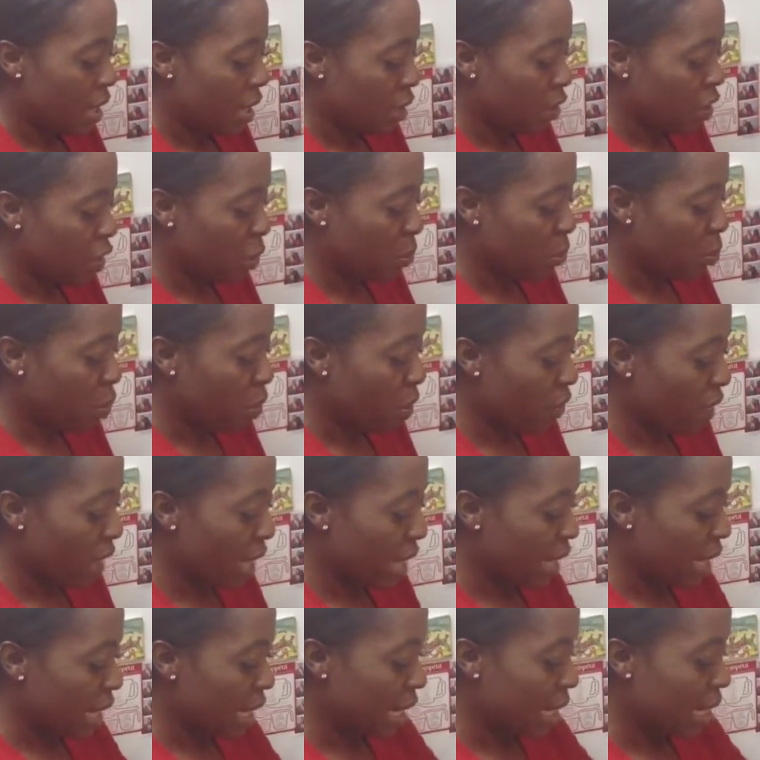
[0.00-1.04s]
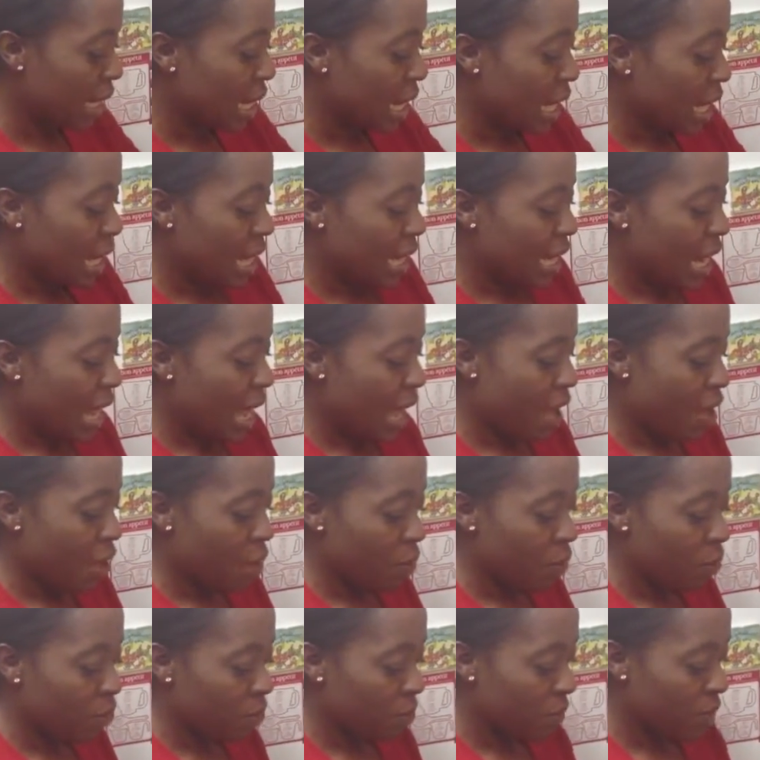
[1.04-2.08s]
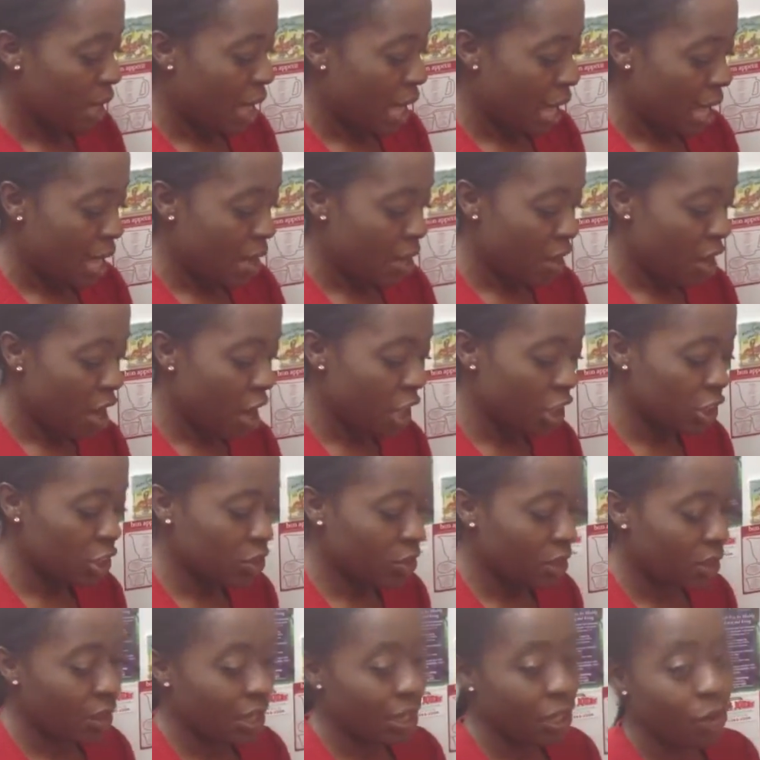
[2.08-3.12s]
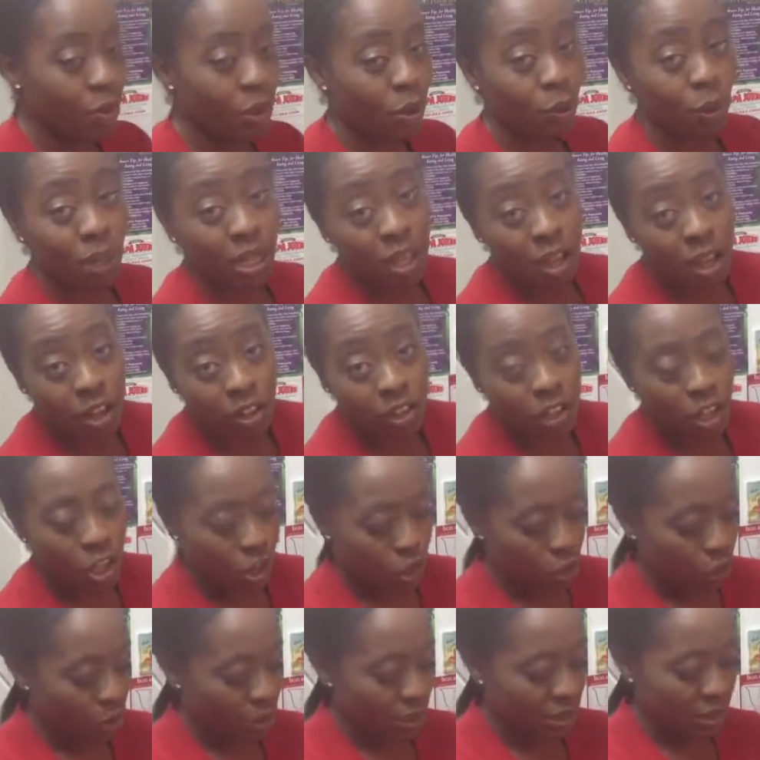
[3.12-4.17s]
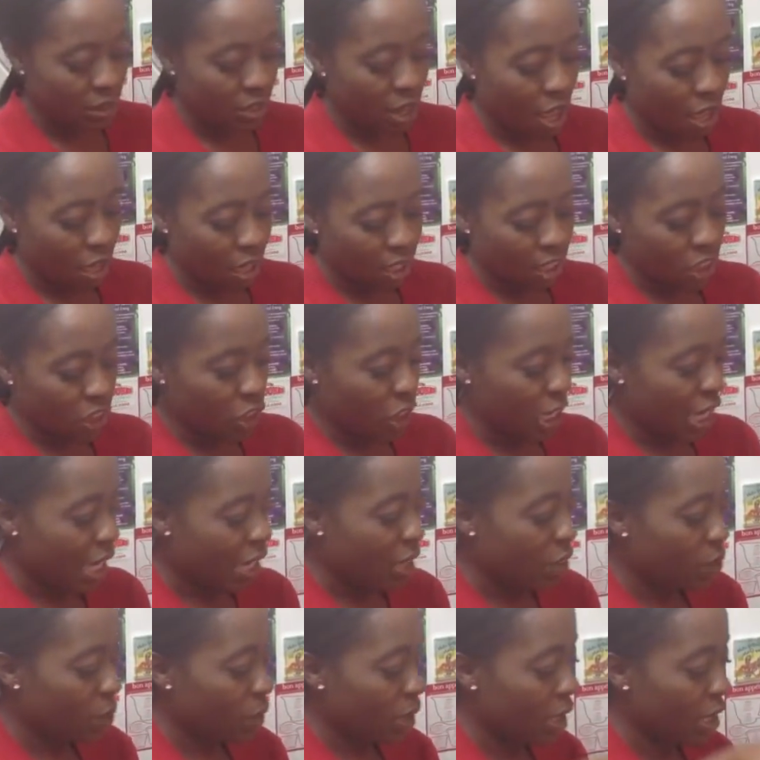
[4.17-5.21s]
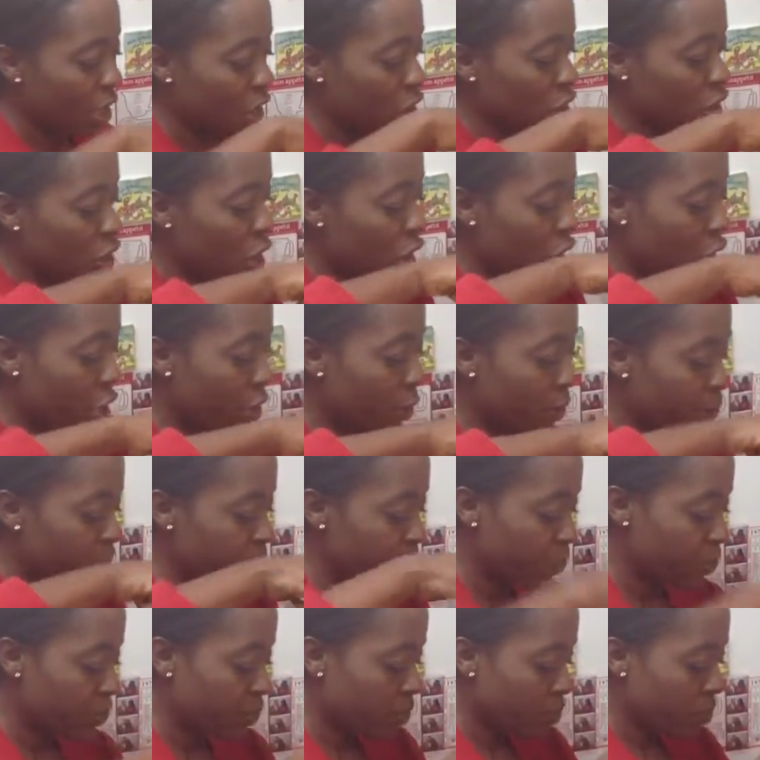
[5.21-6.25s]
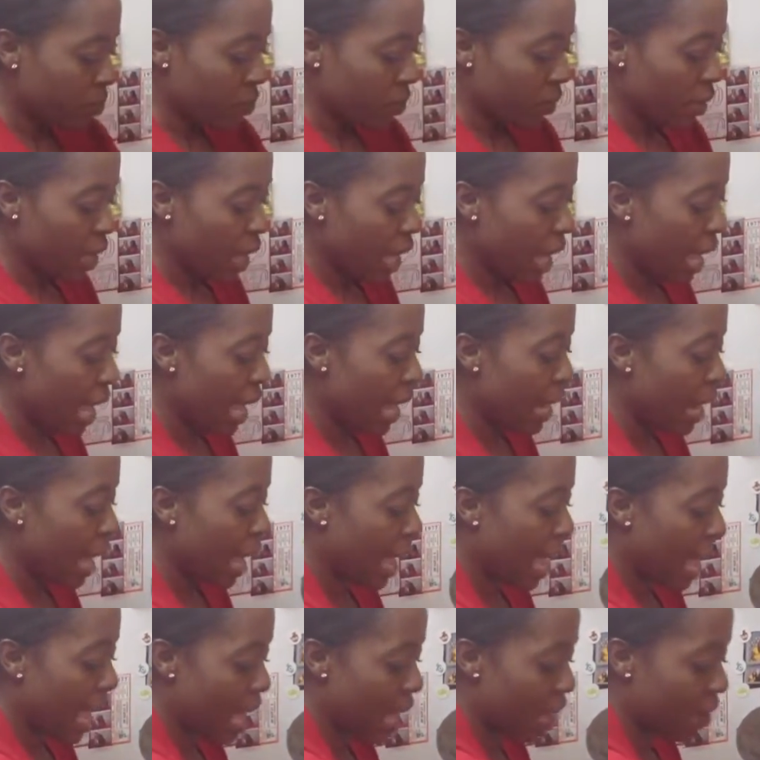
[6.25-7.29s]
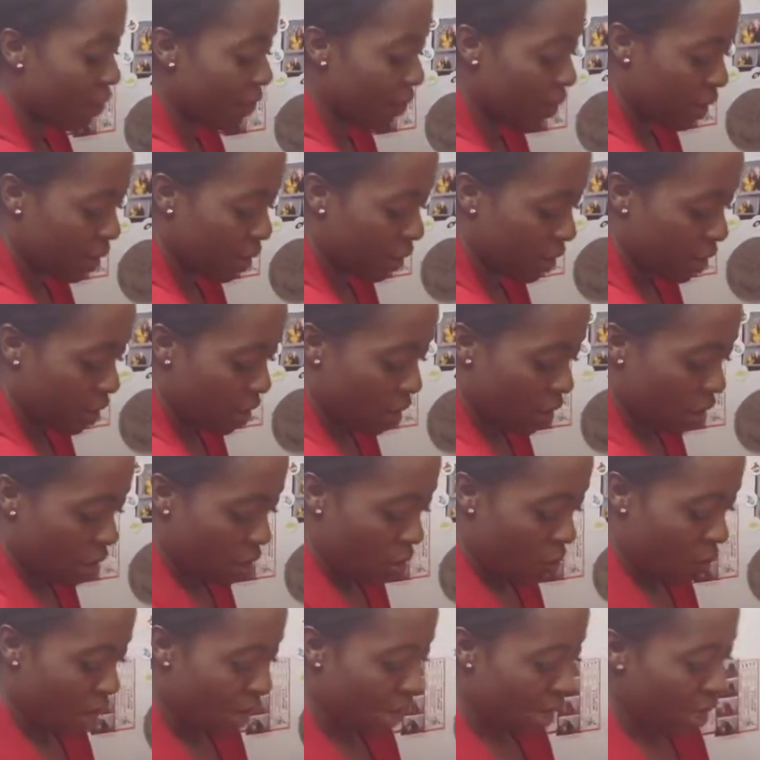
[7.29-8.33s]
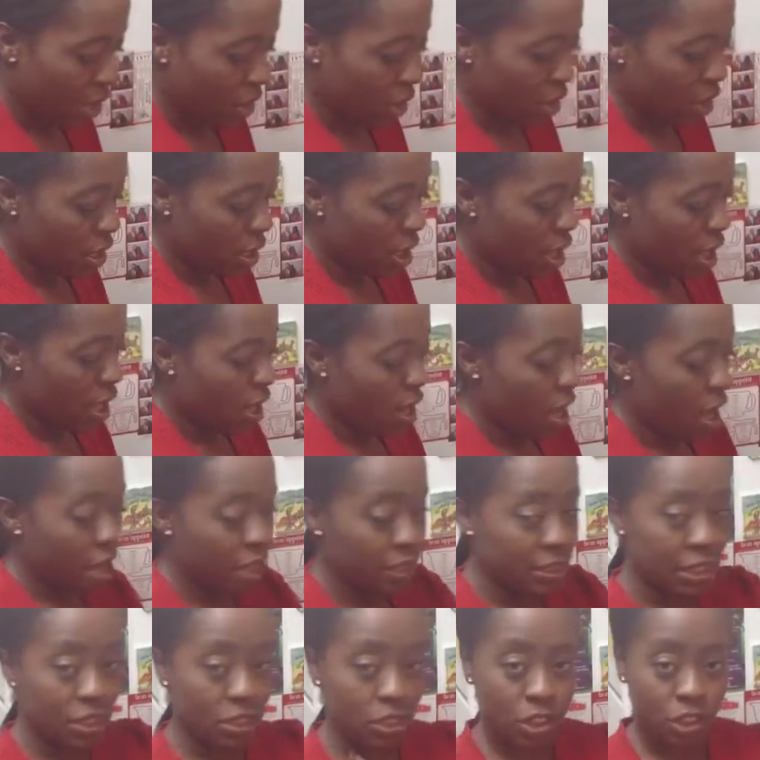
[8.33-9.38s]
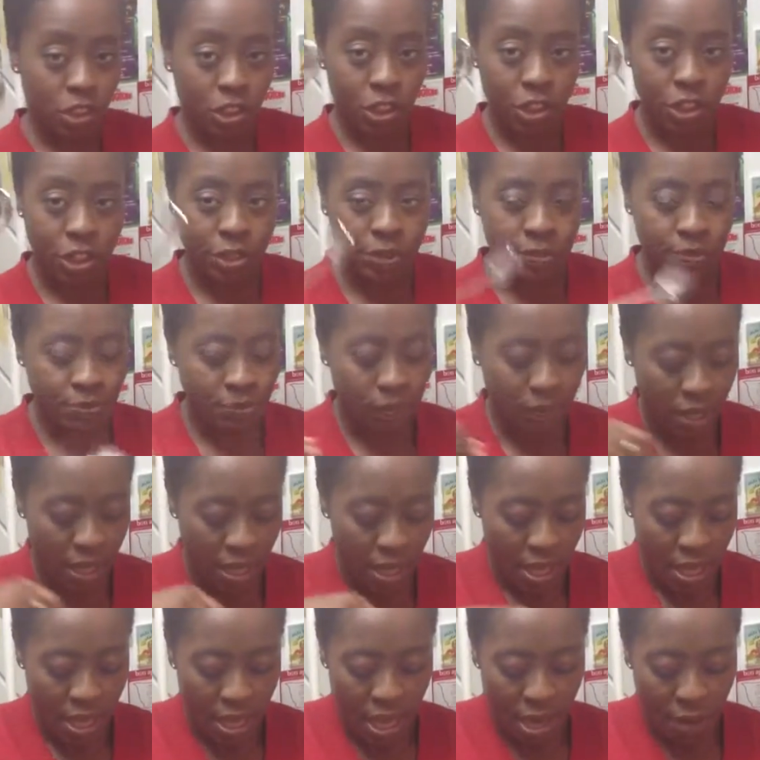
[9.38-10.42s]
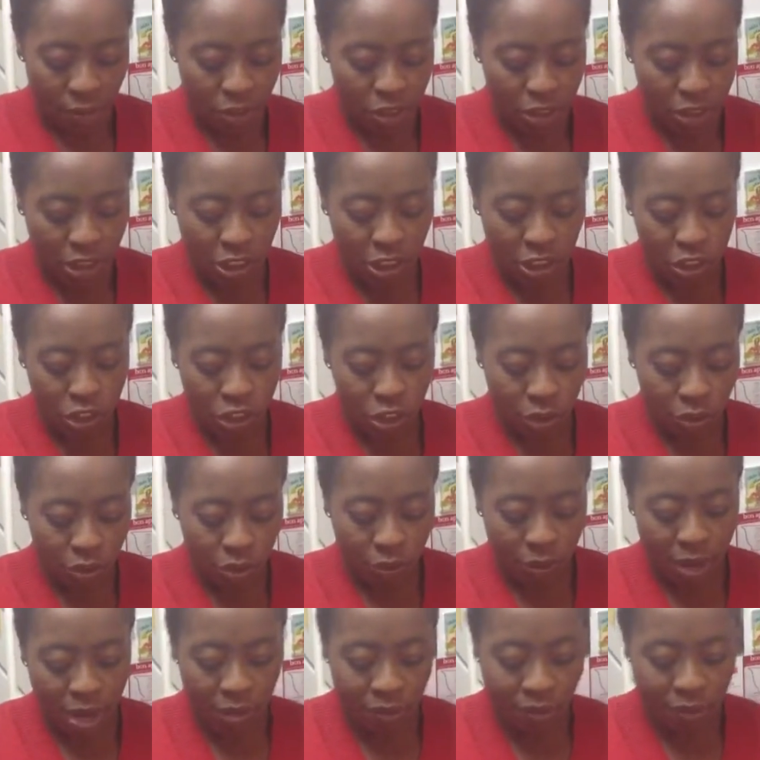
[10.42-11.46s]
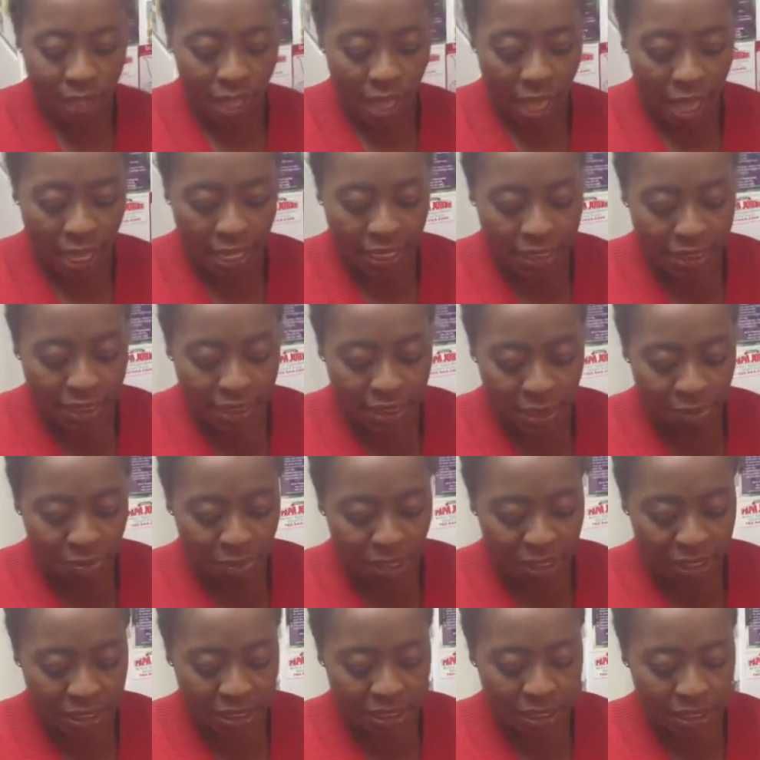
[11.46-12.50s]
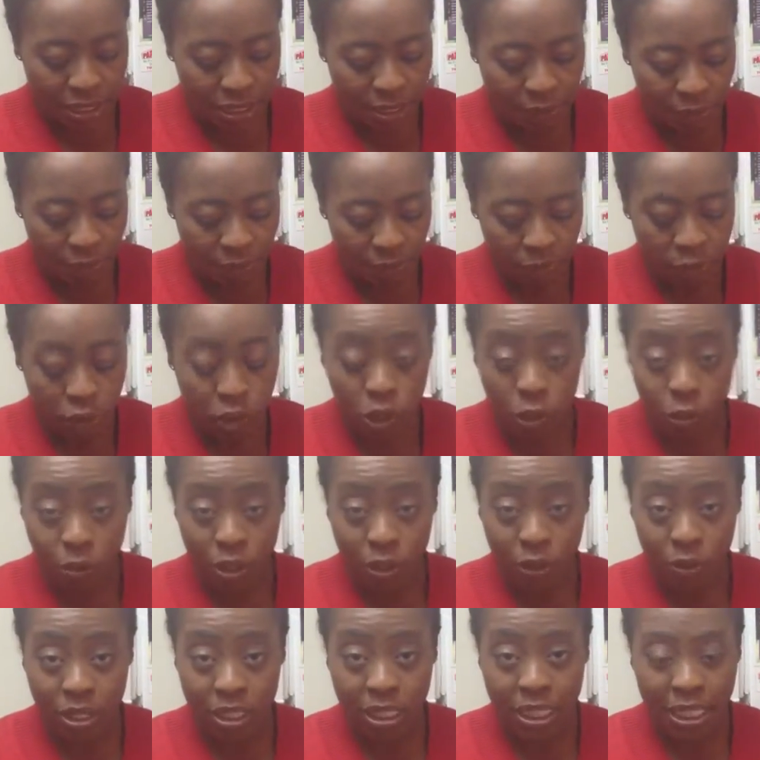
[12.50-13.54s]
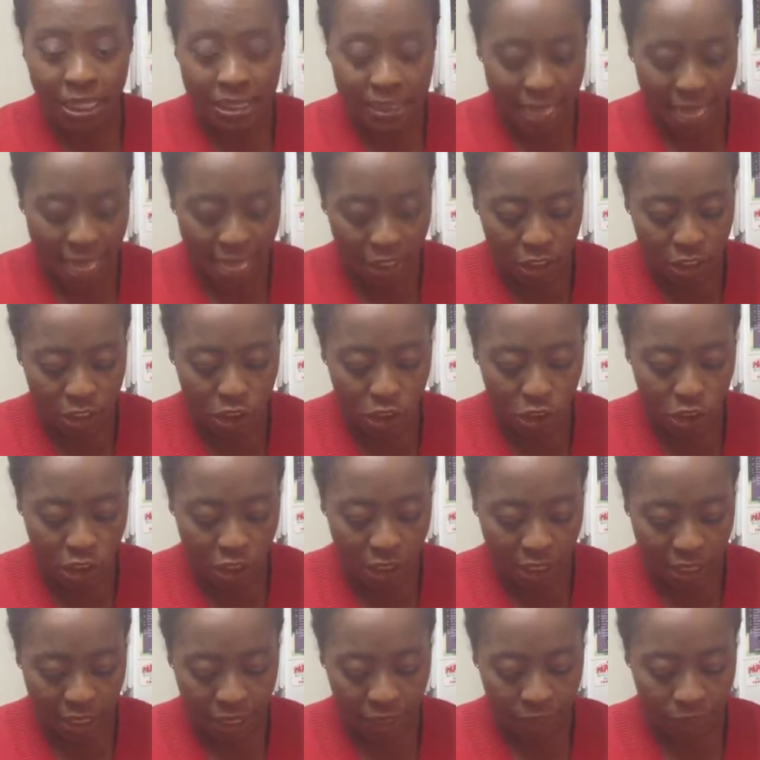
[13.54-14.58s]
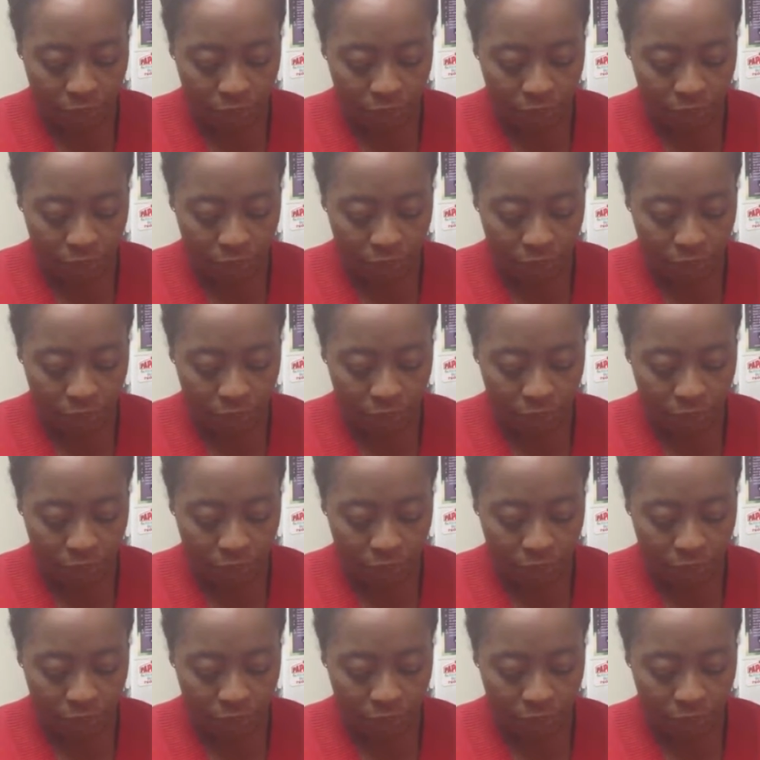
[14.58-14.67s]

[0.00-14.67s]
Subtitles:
Just pour that in. Now, contrary to what we all know, it's not going to shake. We're going to stir. And I have right here a cocktail stirrer. And we're just going to stir it around with the ice to mix the 2 ingredients and to chill it.